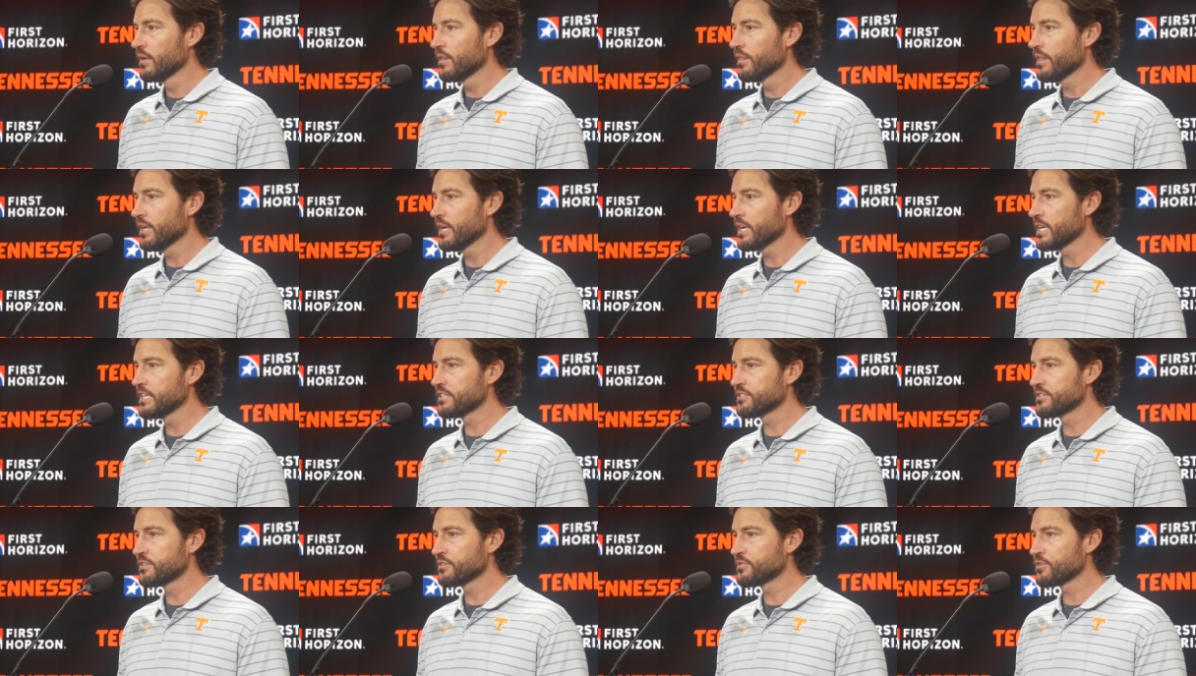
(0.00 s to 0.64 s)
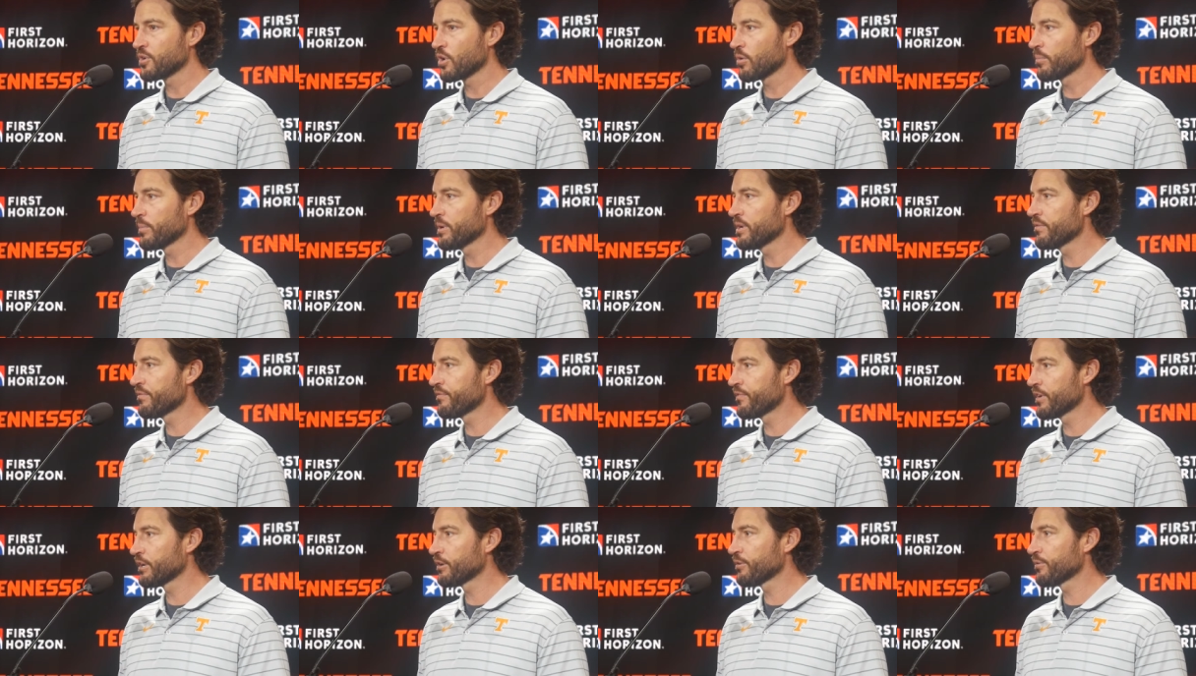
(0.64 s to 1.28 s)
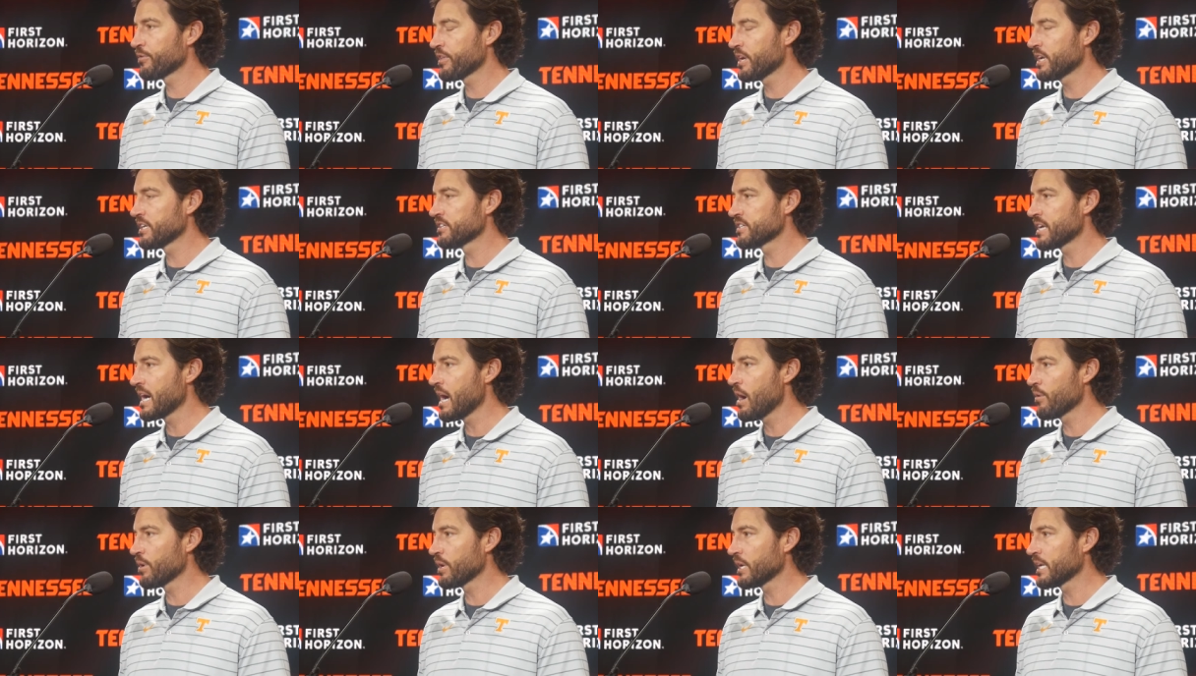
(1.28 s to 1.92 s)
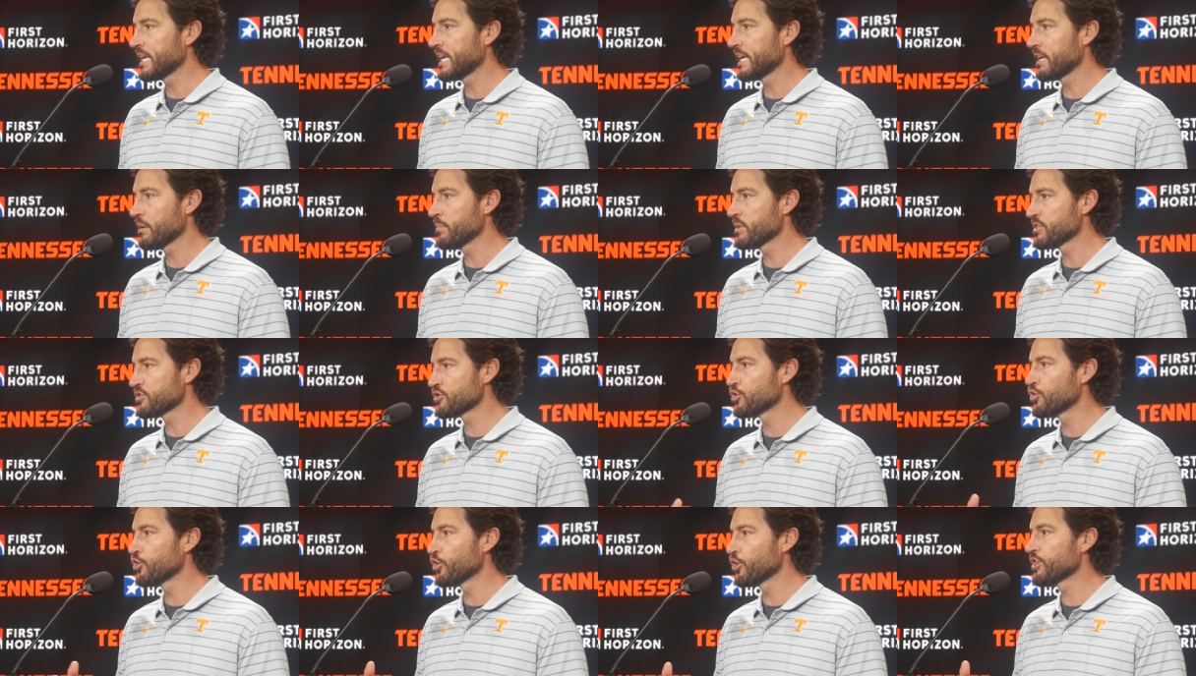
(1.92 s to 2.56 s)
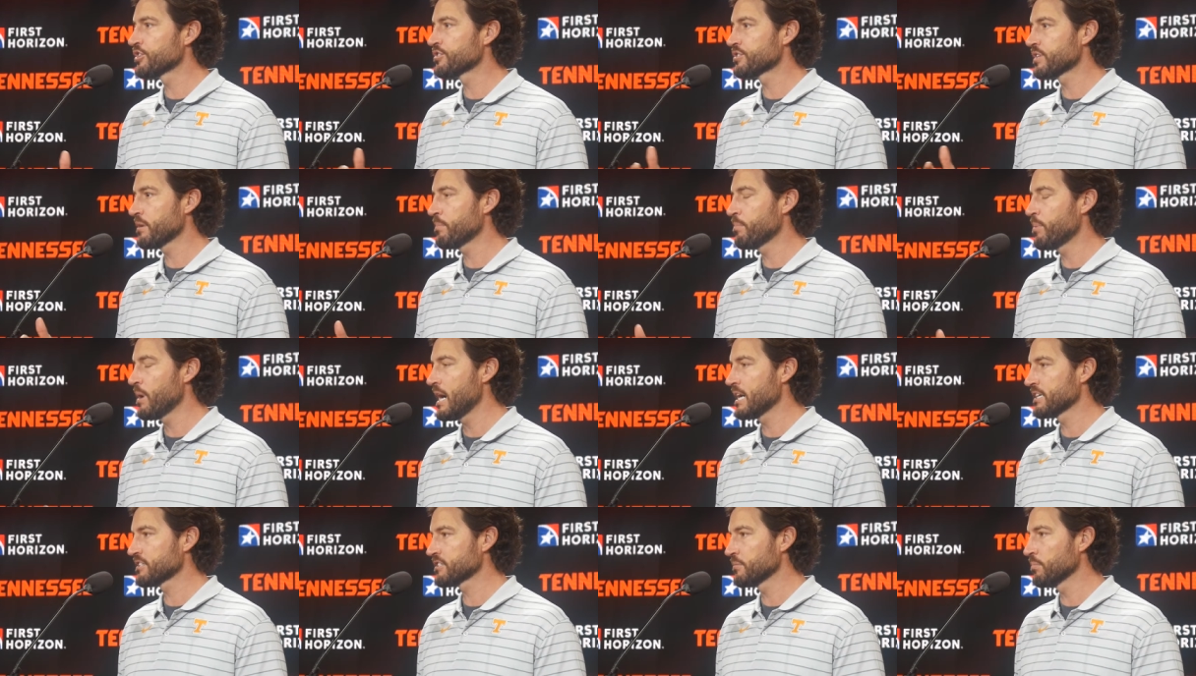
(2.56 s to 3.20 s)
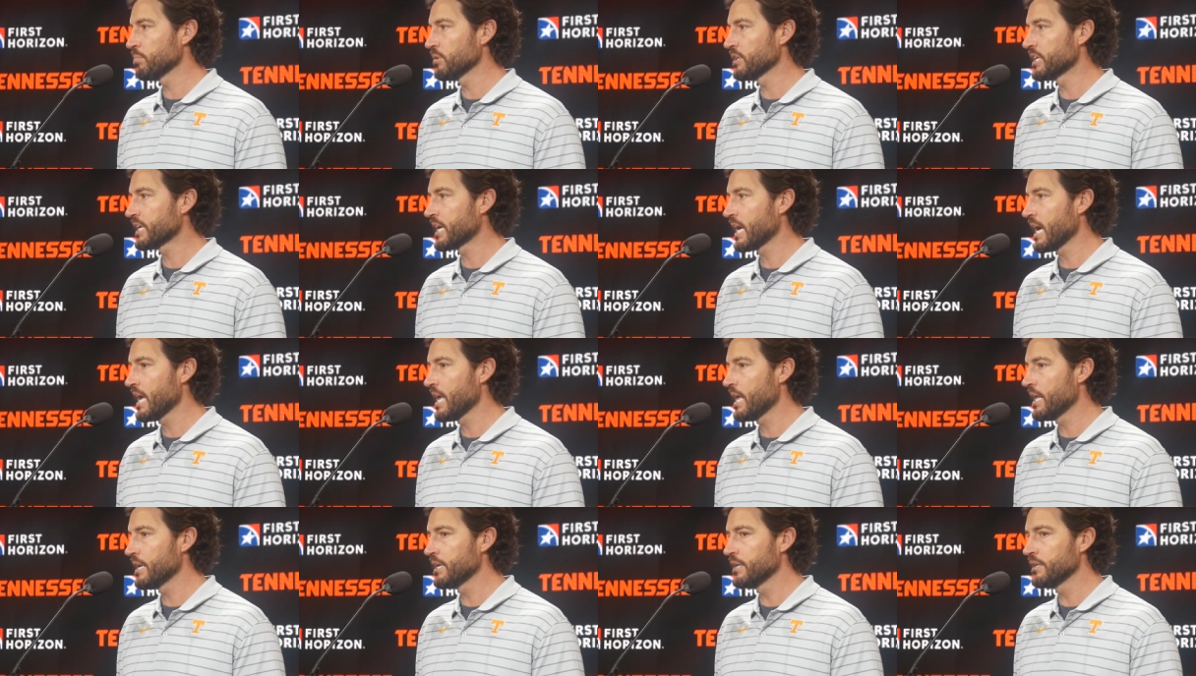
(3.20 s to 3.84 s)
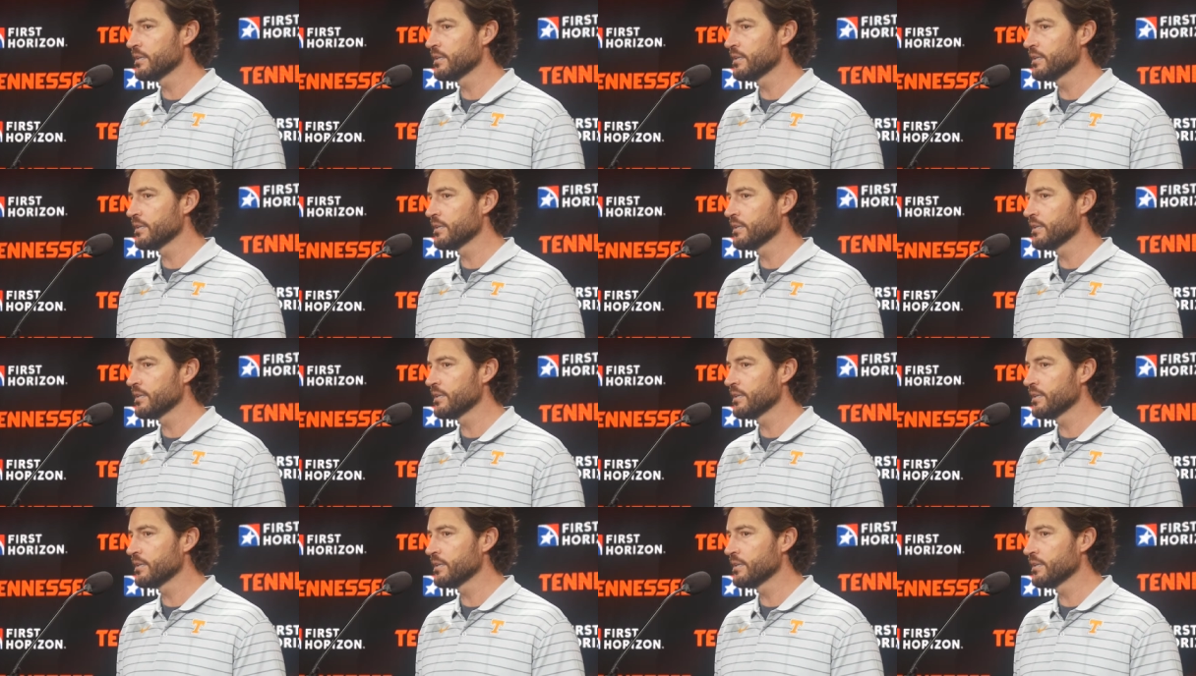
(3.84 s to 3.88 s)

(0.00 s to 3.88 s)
that he's determined to figure things out and get them as good as they possibly can.